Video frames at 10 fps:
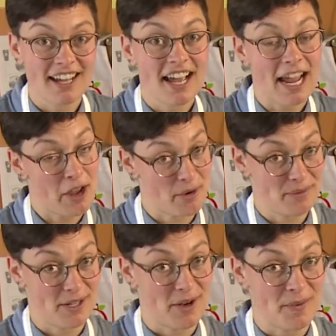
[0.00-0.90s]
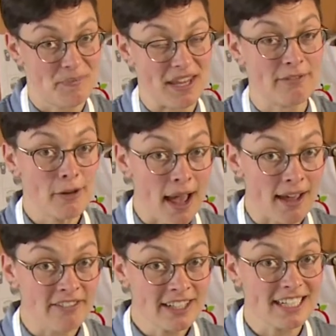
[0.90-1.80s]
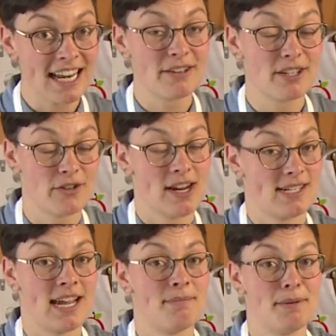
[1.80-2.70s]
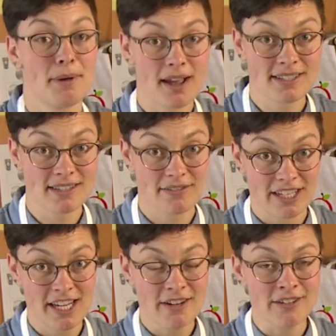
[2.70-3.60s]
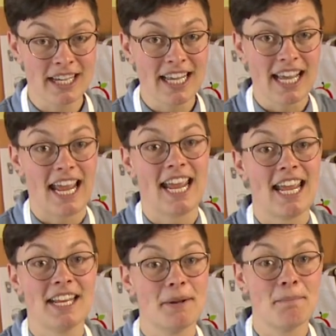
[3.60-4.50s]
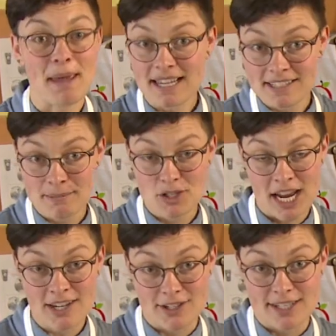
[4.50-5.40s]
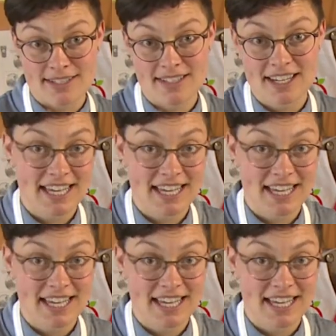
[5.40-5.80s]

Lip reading: I hope so. If you haven't, now's a great time to pause the video and make some changes.